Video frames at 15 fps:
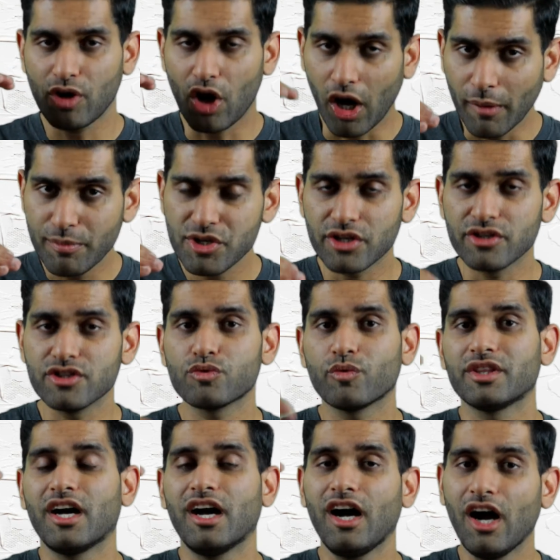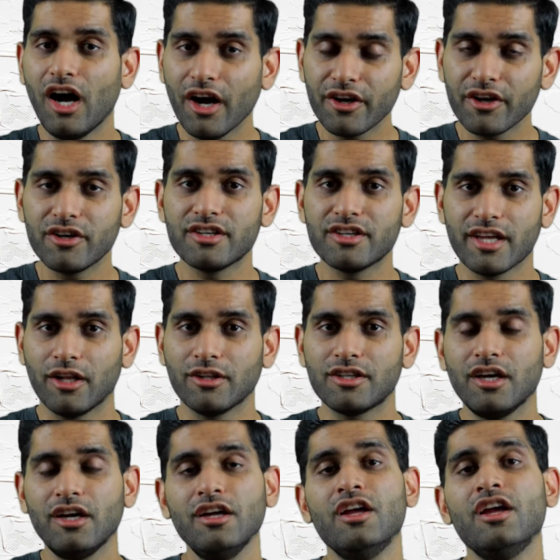options with a higher
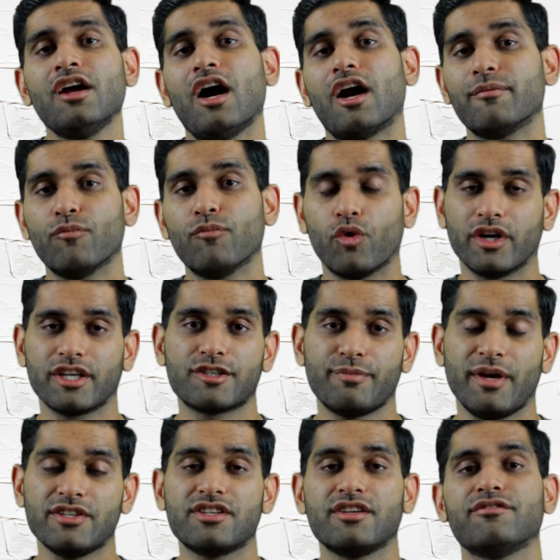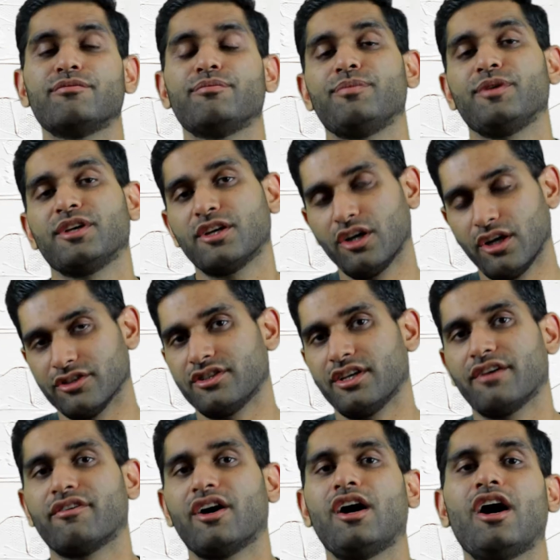delta are more expensive because they
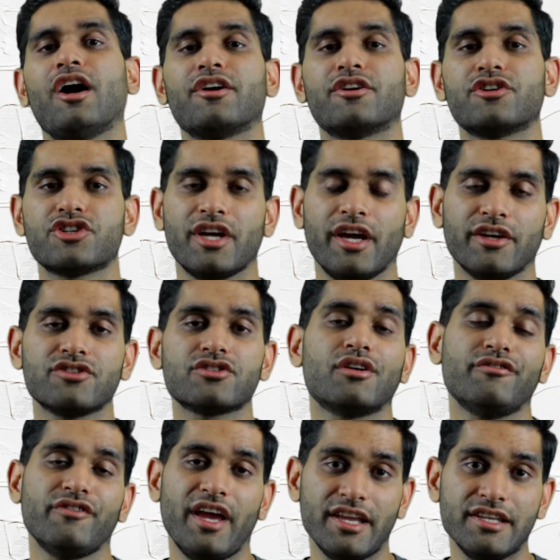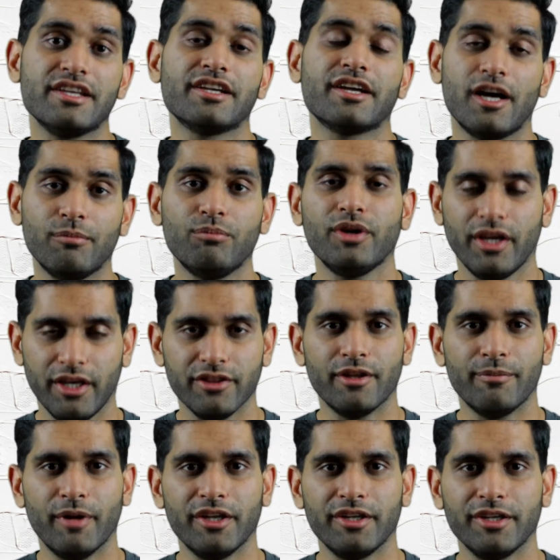have a higher chance of ending up in
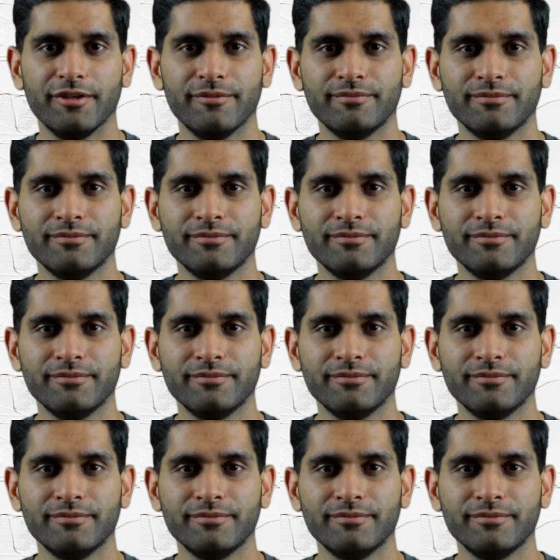the money.